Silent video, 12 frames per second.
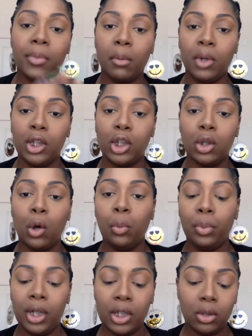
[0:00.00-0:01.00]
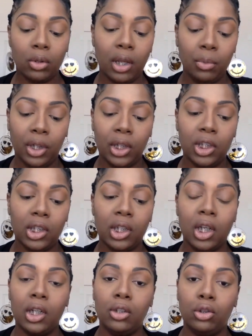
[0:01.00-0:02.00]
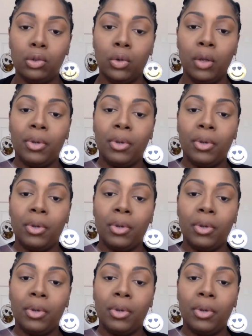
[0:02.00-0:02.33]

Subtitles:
I'm going to just open it so that we could just get into it.